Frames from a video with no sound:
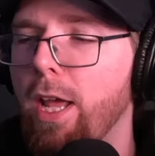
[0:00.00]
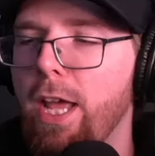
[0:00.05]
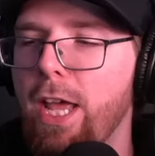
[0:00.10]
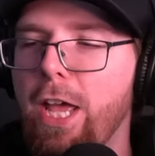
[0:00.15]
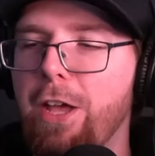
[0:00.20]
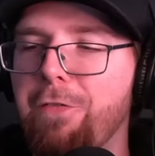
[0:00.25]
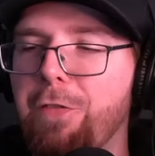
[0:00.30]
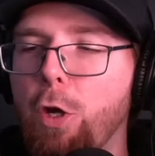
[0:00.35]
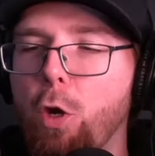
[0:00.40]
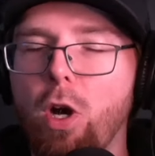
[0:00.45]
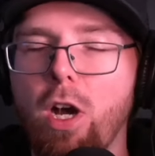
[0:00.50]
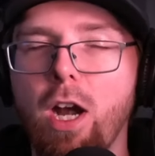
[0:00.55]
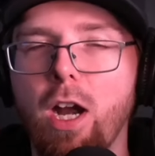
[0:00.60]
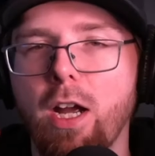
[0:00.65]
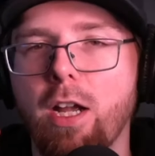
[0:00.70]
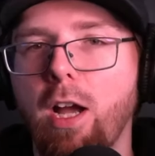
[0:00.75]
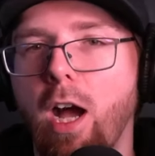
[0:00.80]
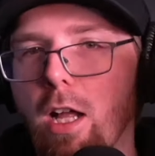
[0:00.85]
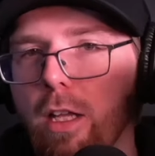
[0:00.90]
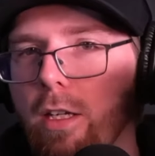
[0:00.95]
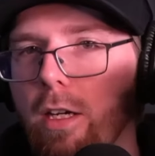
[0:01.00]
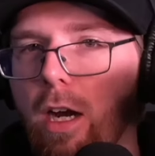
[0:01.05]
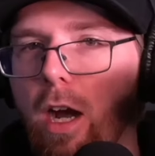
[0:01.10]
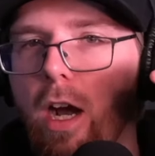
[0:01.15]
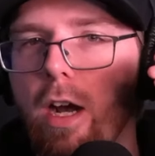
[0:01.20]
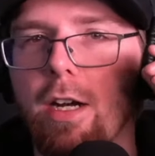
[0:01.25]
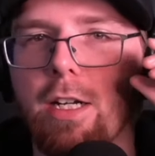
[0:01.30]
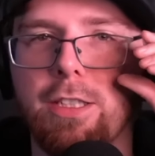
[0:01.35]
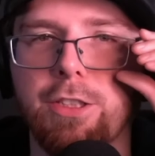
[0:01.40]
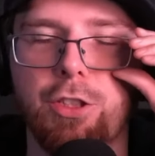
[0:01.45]
If you are a color
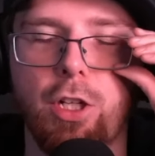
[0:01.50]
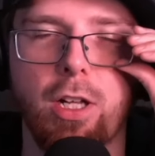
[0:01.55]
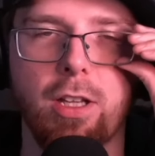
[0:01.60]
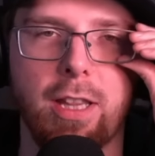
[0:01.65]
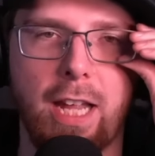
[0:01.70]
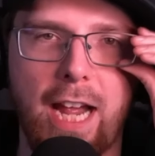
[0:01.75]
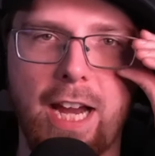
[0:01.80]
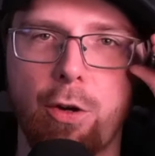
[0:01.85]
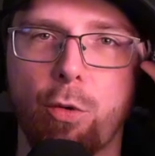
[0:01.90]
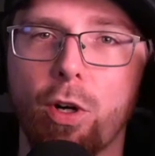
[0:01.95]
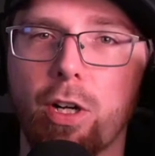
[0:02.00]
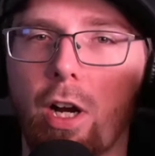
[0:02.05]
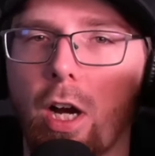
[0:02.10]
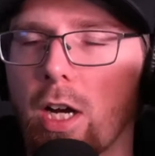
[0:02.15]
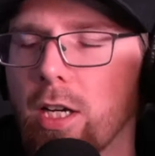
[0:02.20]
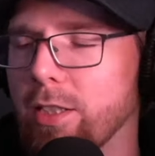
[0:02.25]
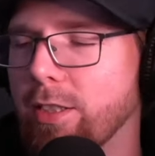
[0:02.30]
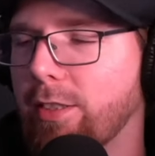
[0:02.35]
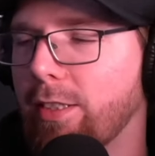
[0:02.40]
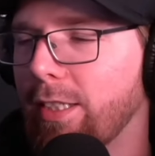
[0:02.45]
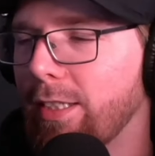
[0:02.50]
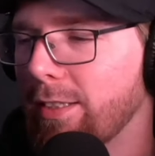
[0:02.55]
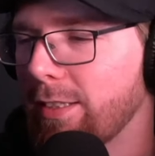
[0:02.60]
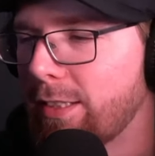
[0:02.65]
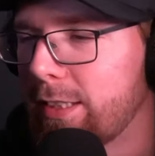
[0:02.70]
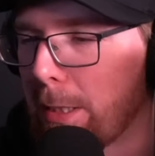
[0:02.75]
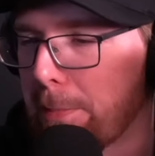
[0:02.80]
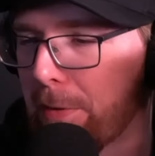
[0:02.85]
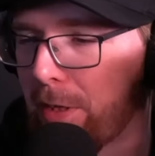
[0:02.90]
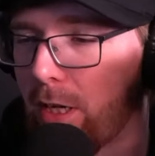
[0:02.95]
artist, a line work artist, and a
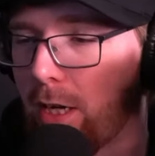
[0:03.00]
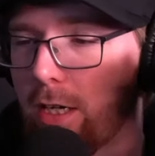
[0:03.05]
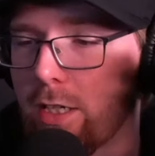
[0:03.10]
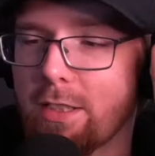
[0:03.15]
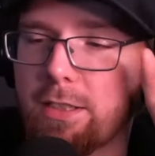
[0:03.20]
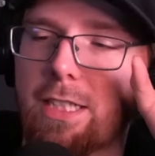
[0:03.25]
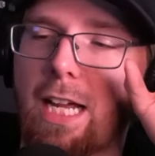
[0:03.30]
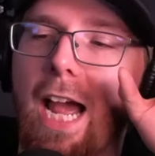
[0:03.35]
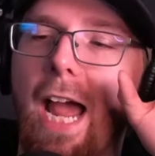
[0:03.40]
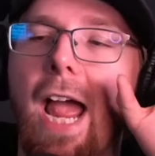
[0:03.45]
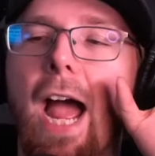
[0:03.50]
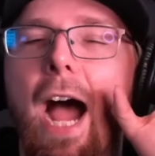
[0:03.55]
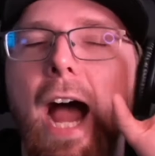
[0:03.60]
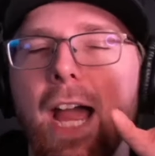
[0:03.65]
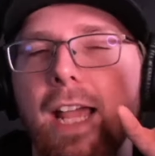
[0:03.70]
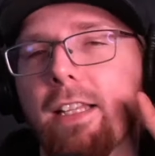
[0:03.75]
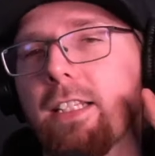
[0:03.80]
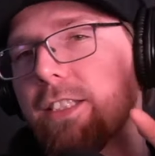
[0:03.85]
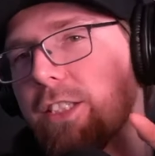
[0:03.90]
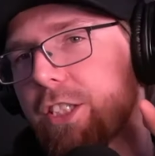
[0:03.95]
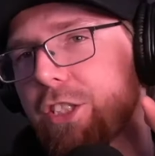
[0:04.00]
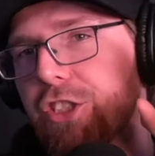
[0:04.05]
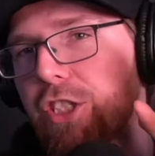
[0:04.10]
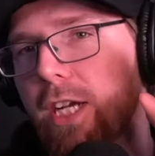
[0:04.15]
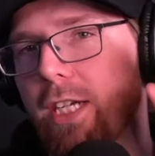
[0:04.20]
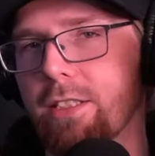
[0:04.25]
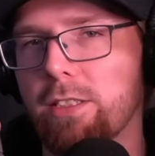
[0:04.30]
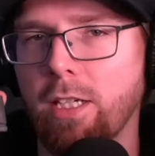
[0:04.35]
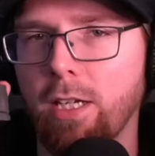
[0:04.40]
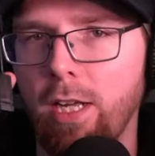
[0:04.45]
stipple artist, I highly
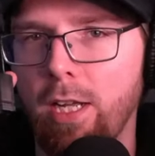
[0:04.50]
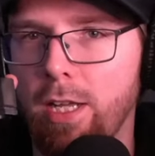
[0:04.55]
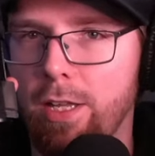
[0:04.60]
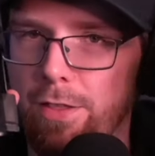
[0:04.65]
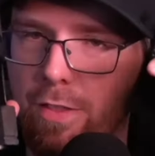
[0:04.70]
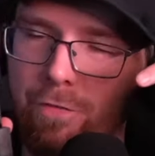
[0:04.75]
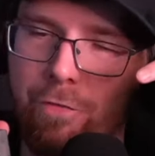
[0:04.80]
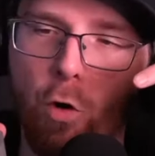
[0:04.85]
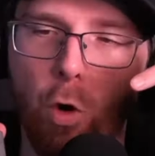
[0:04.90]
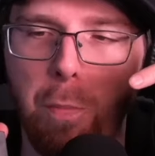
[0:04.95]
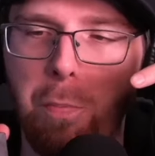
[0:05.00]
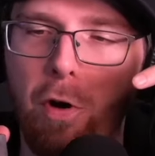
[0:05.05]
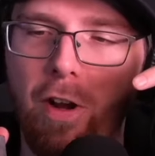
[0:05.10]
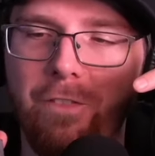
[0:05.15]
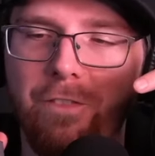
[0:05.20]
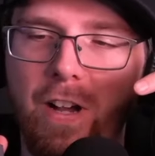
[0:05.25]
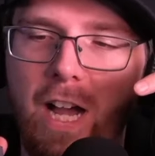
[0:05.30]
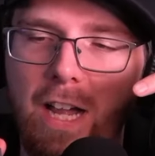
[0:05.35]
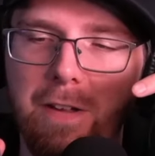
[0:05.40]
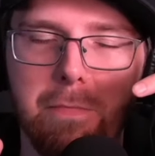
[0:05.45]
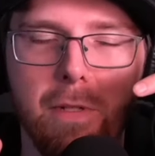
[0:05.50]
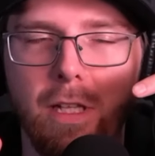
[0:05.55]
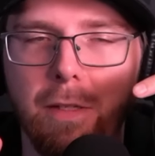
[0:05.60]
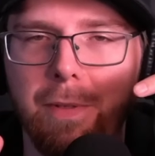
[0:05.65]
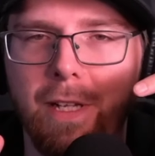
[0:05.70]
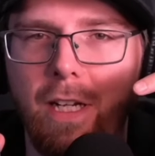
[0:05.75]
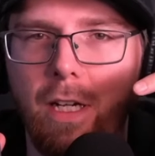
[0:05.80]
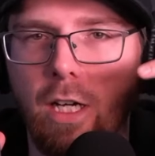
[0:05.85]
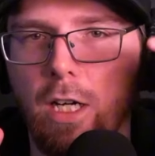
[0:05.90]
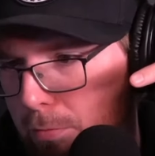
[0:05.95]
suggest the four point five
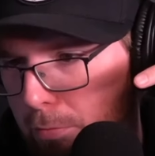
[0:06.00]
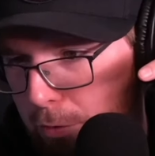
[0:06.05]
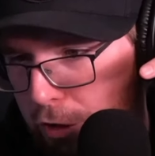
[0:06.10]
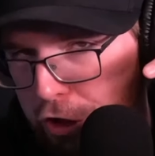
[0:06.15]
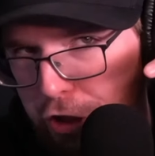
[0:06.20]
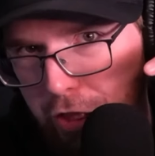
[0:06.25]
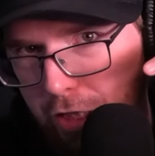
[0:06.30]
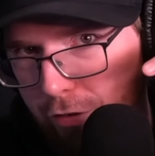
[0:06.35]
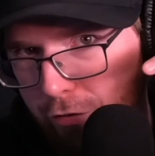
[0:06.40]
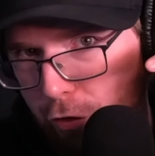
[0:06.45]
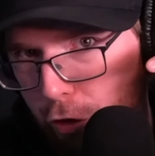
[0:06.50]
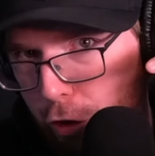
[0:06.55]
millimeter machine for